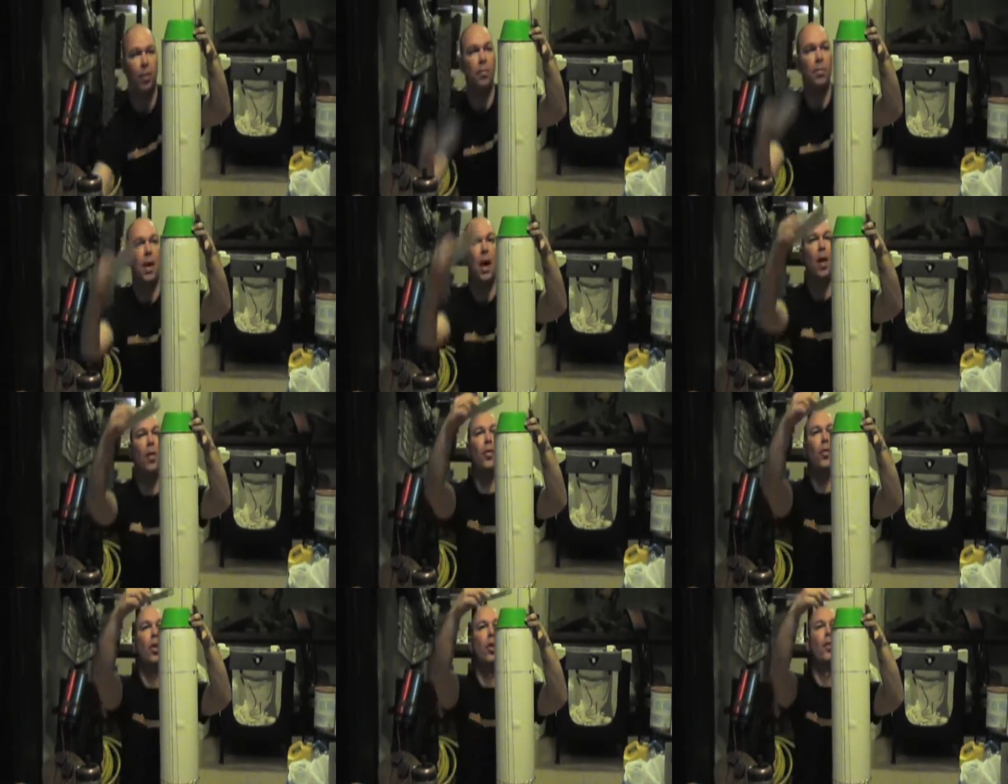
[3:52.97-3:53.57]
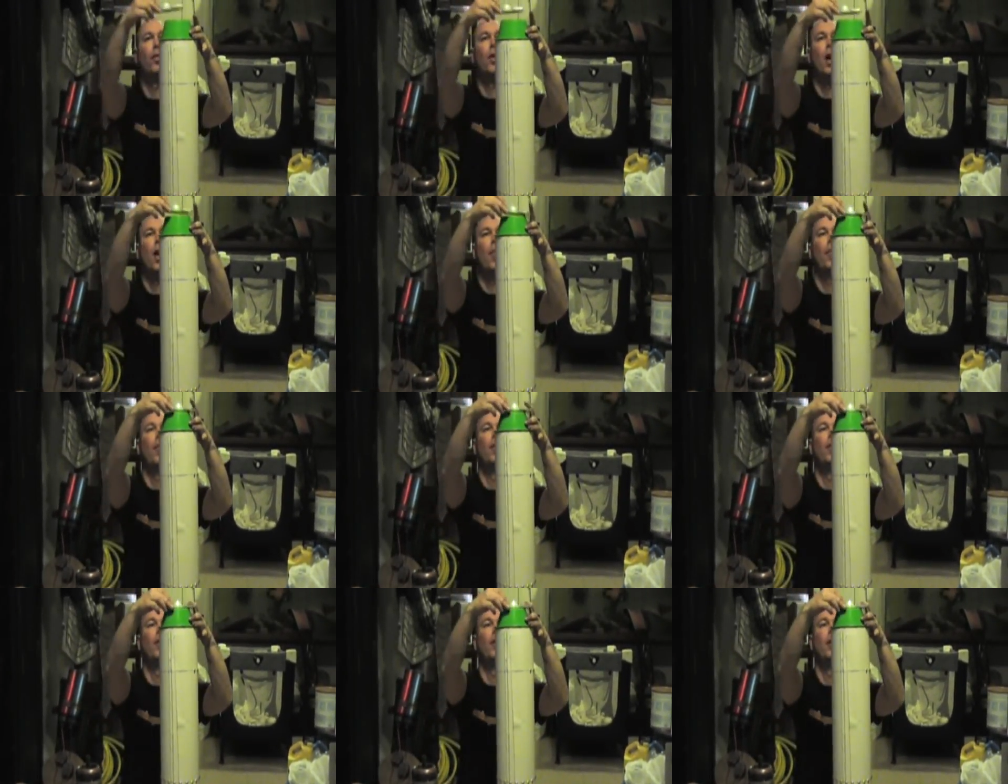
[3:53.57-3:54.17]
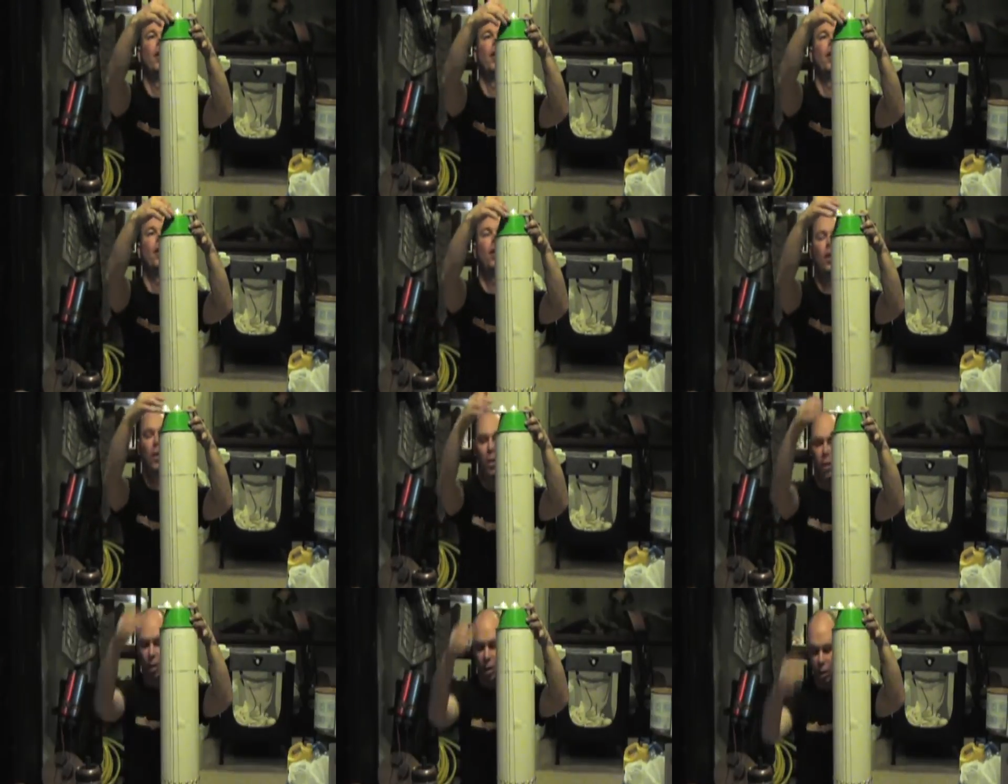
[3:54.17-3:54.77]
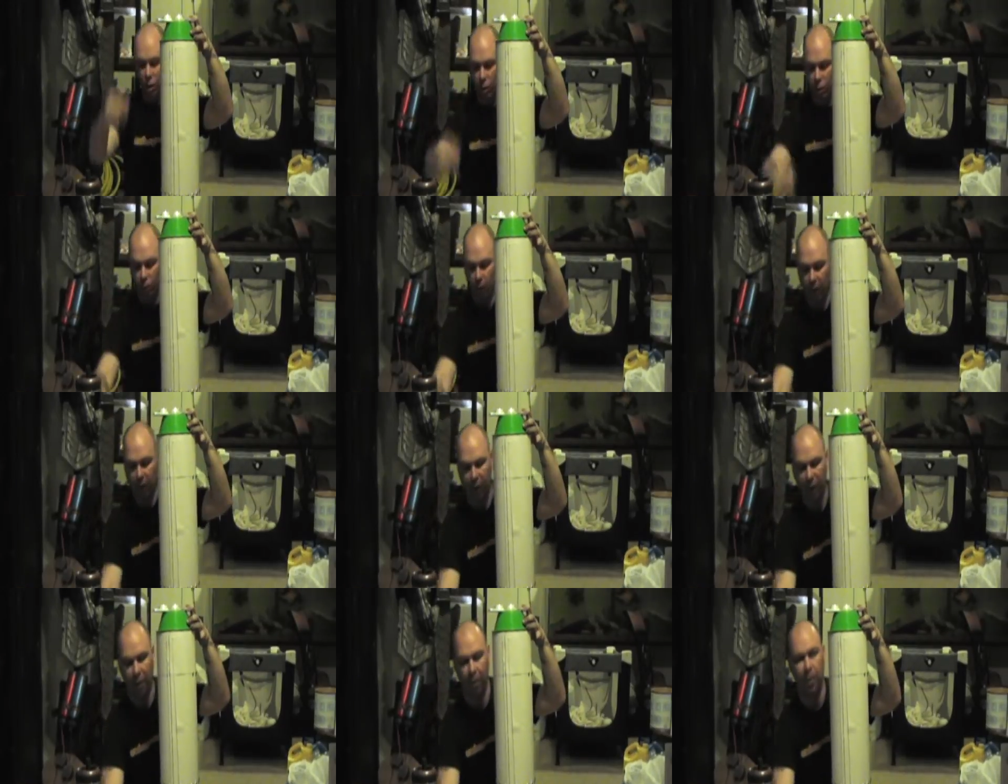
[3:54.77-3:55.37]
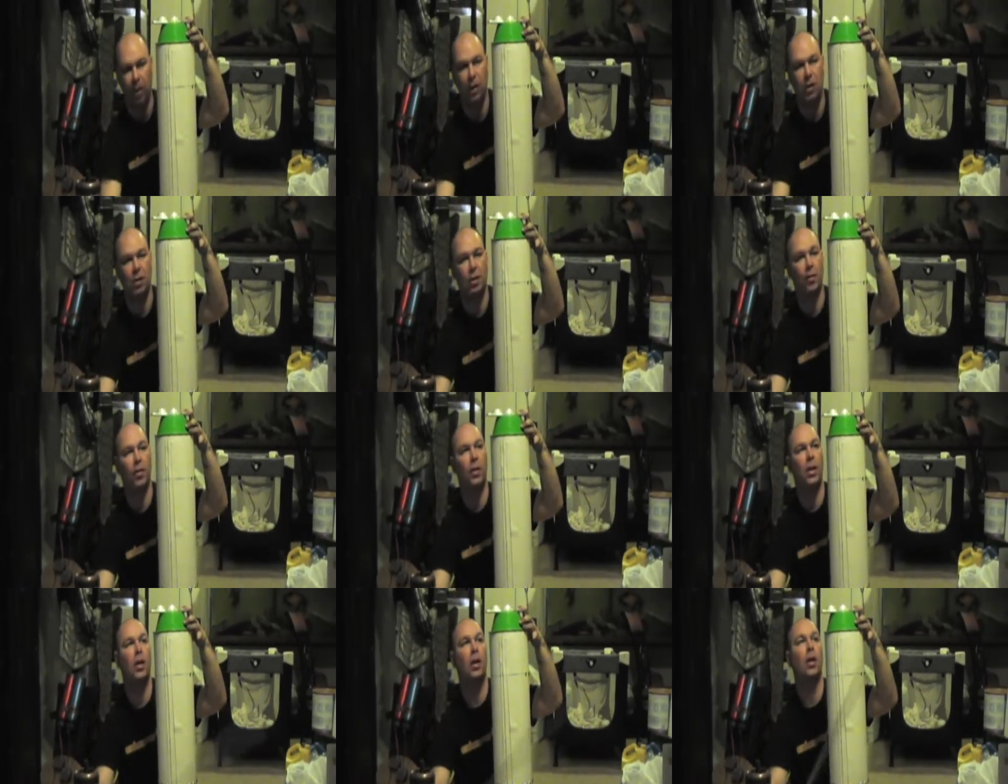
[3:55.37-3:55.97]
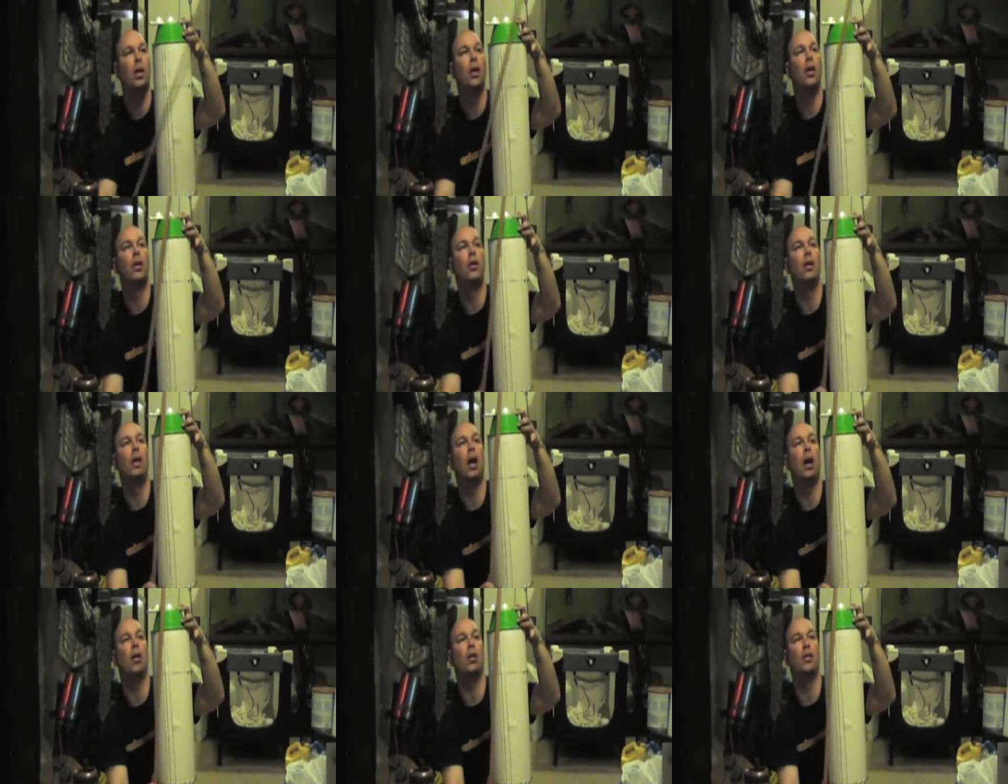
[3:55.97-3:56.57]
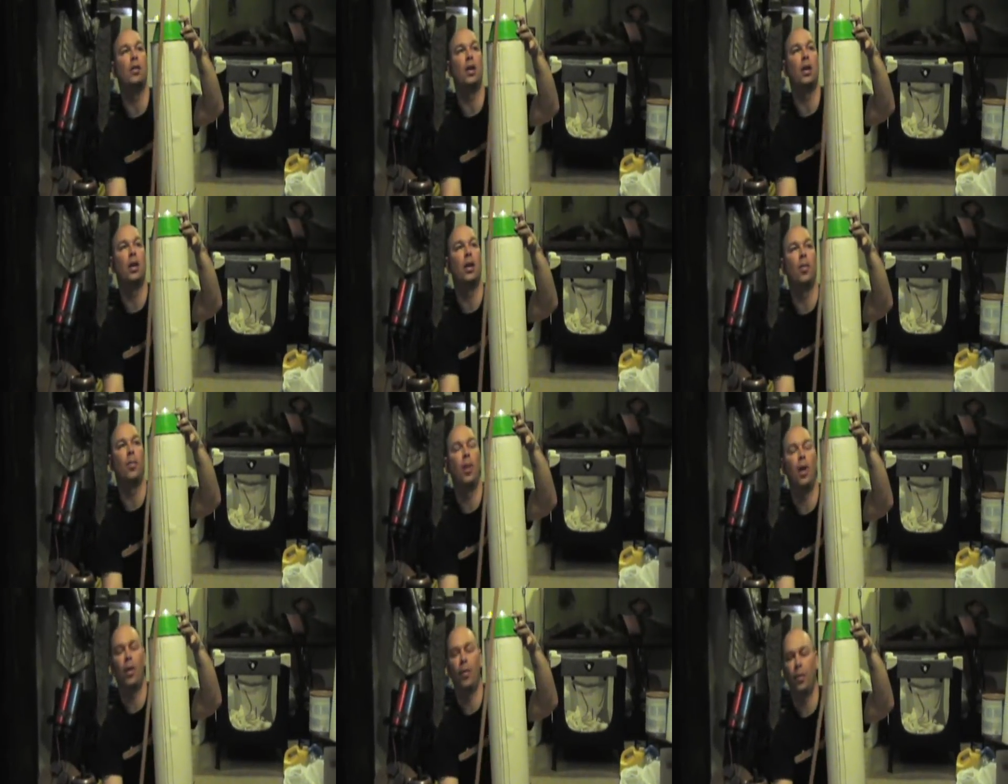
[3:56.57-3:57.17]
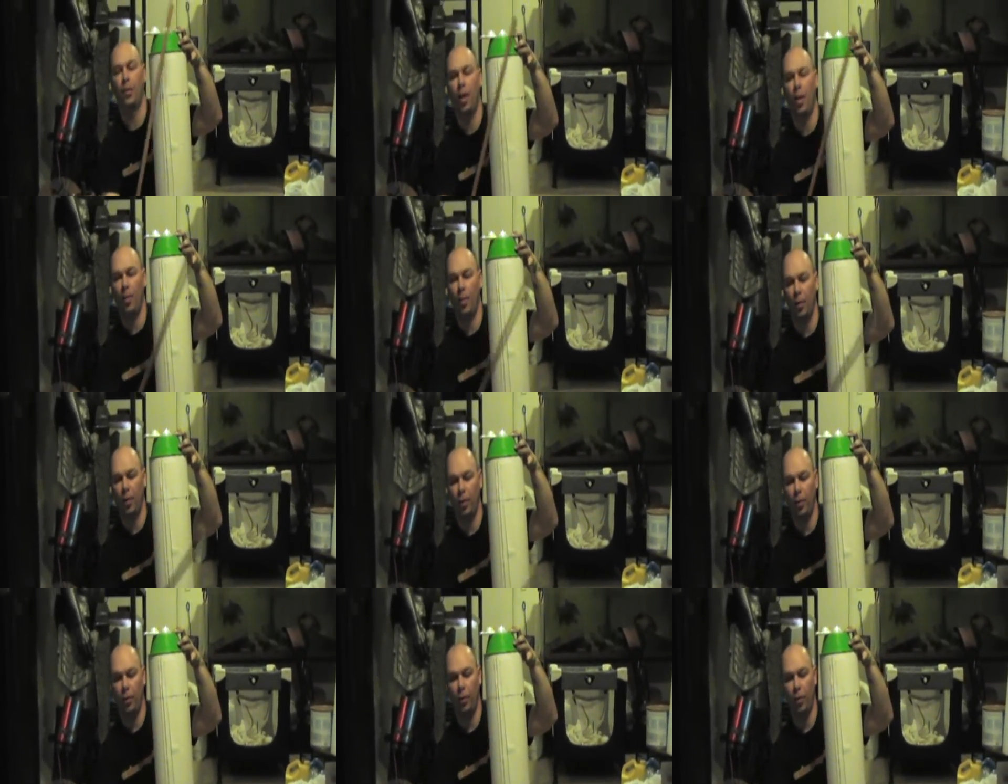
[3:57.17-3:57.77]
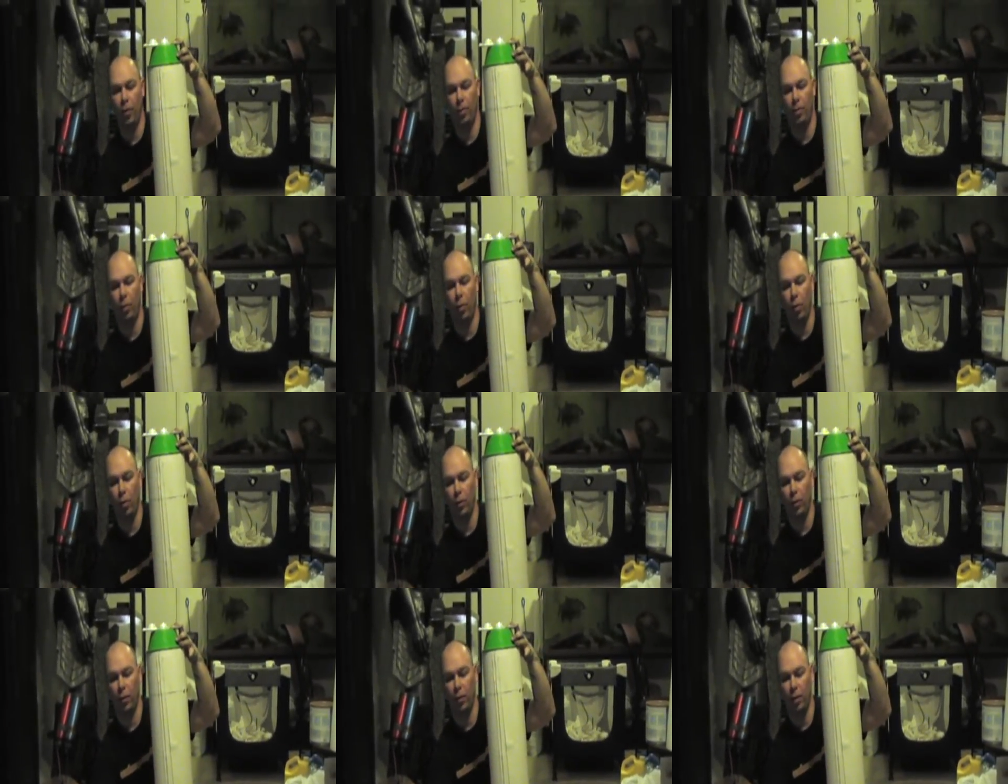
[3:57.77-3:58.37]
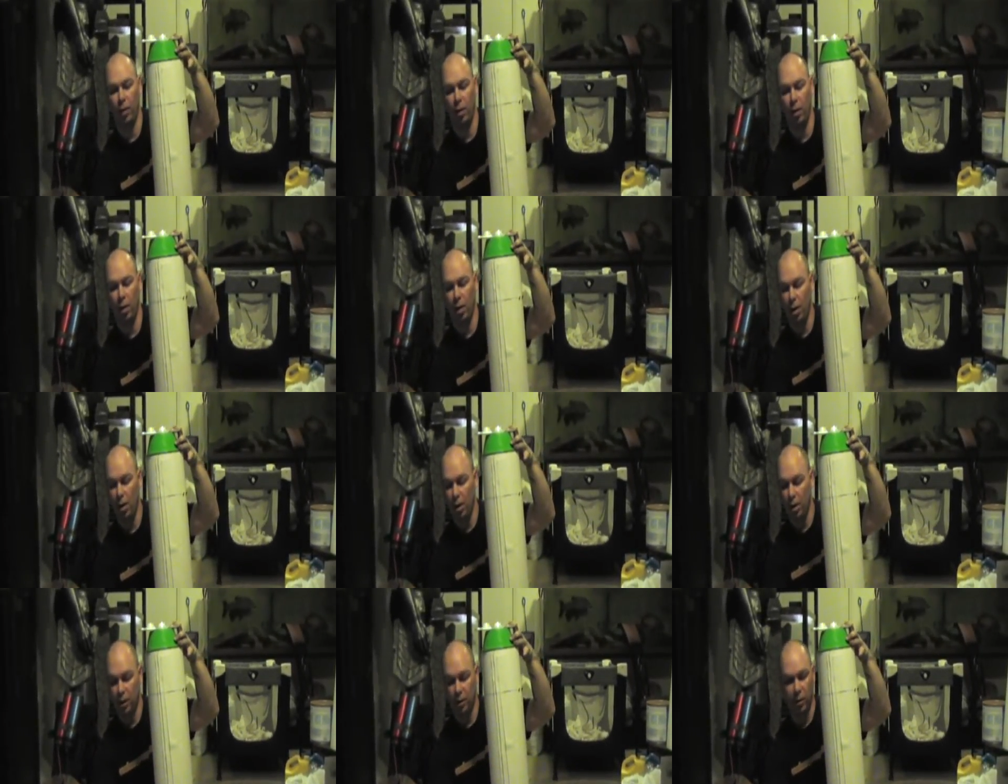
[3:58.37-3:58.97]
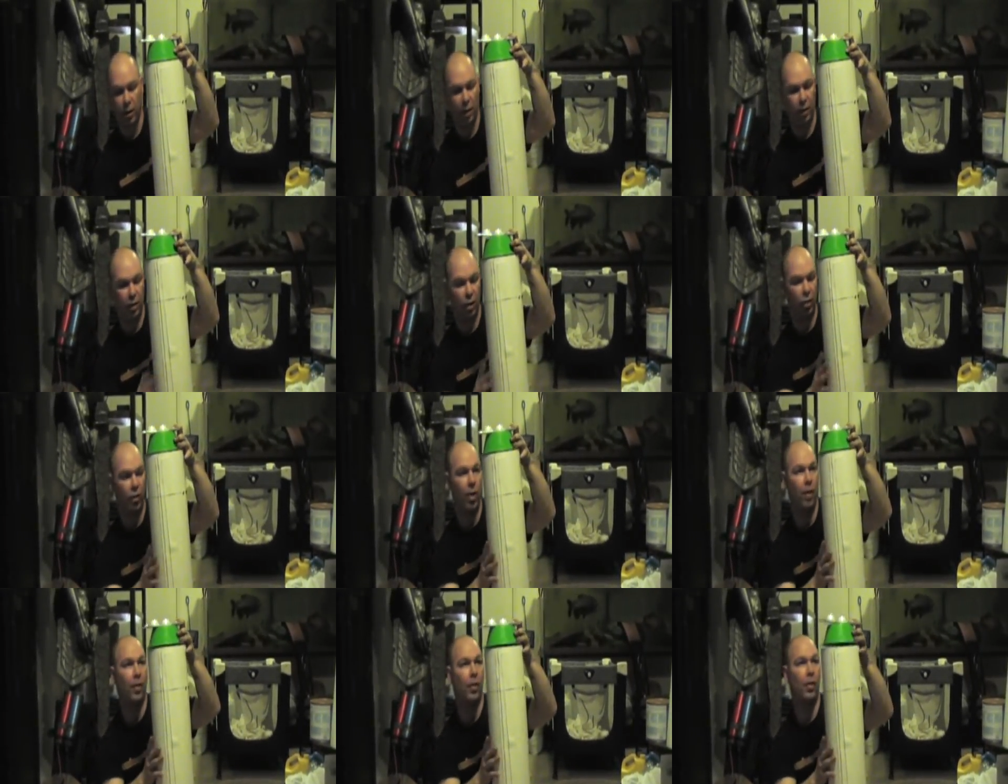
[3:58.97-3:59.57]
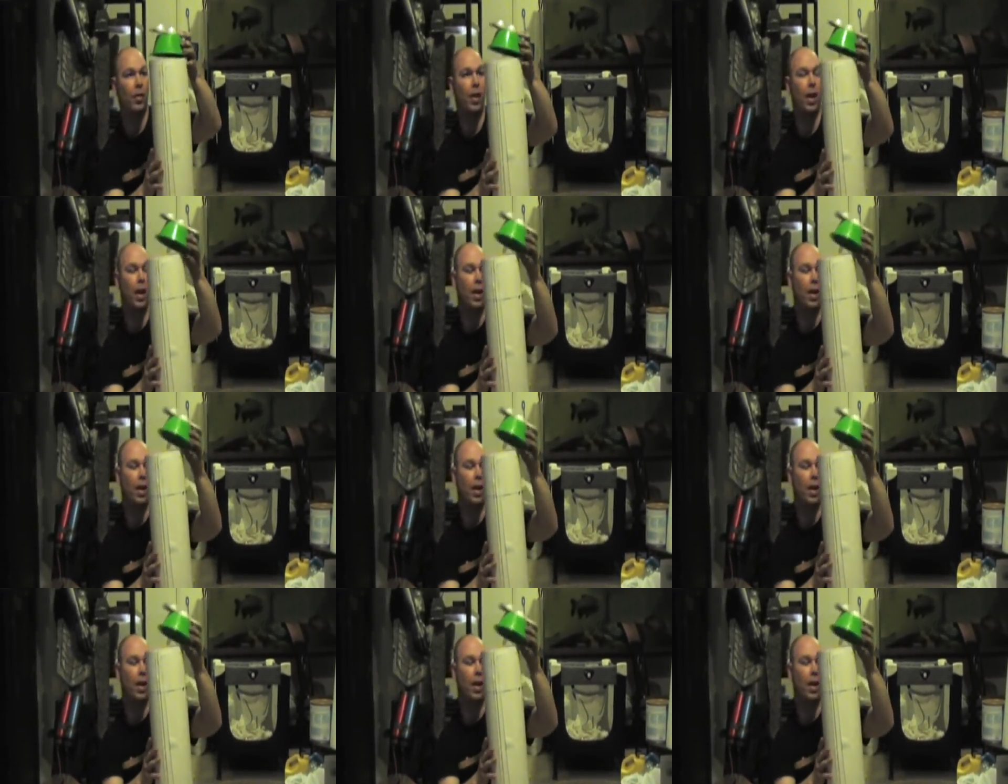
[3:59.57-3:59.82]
gets mounted on top of there with a piece of the dowel sticking up on the top of there for the bowl. So that's going to create this